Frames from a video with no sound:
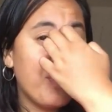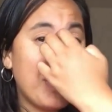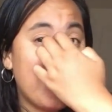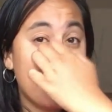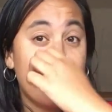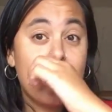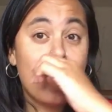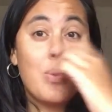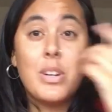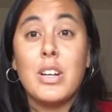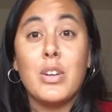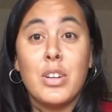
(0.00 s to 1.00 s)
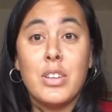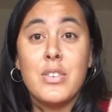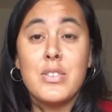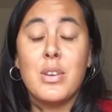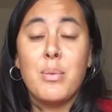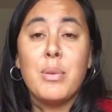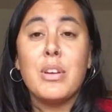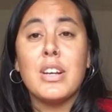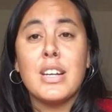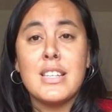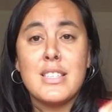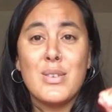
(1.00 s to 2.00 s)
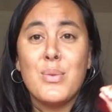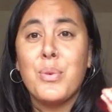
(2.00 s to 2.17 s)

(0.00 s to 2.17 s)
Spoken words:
because this is what a lot of those communities do.